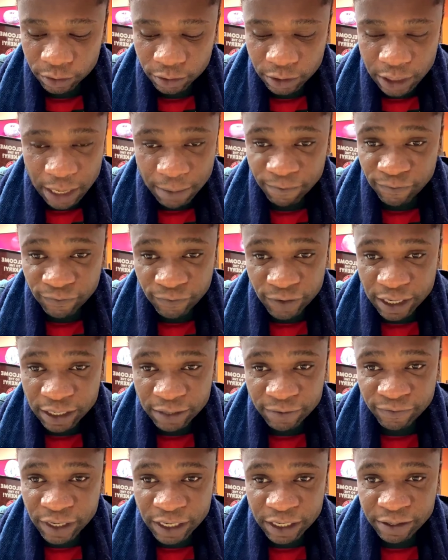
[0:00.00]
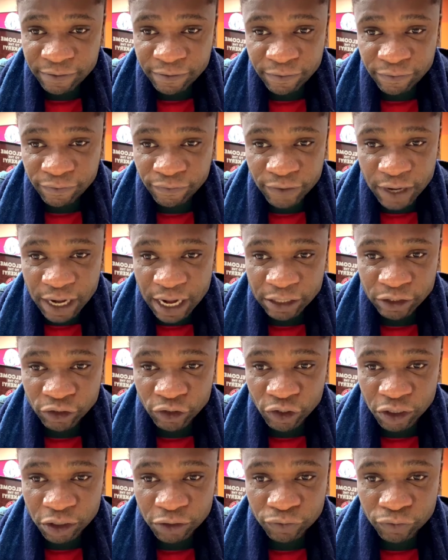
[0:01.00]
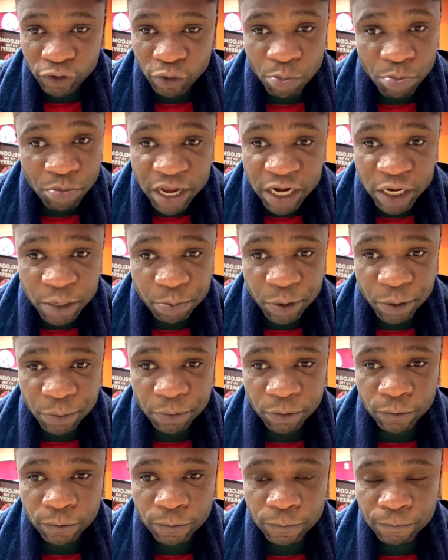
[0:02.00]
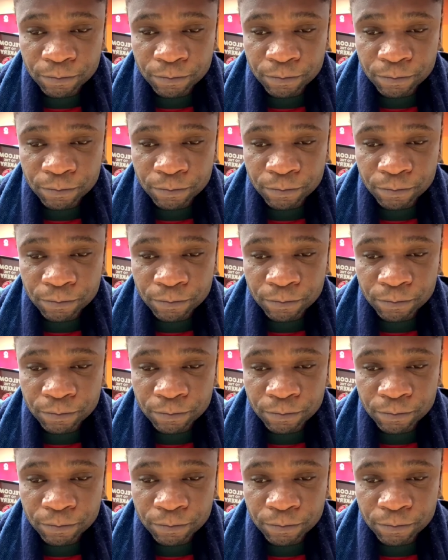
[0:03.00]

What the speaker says: A very, very far journey for many people.